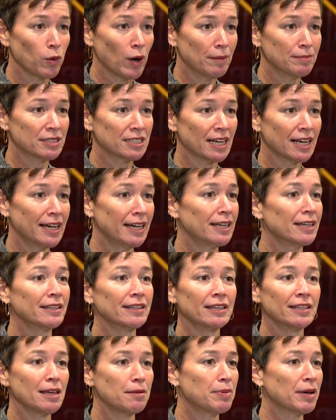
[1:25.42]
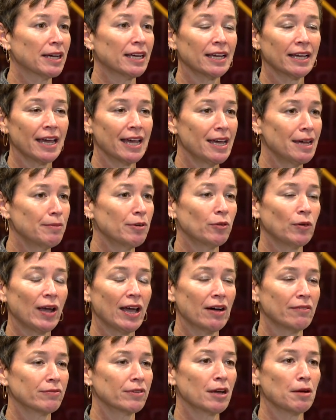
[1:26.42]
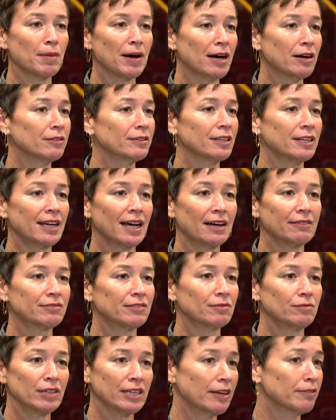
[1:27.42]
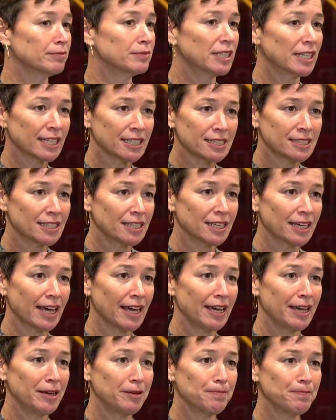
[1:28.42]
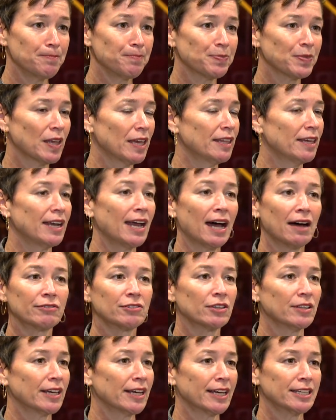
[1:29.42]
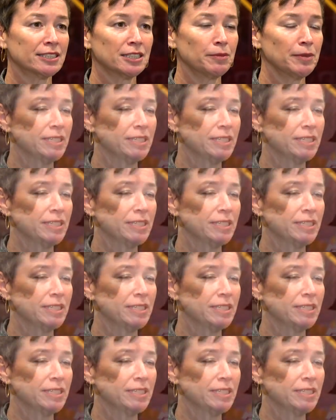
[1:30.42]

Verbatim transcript: website, and then they pick a game, and we have them come out, and then after we give them tickets to the game, and then after they get to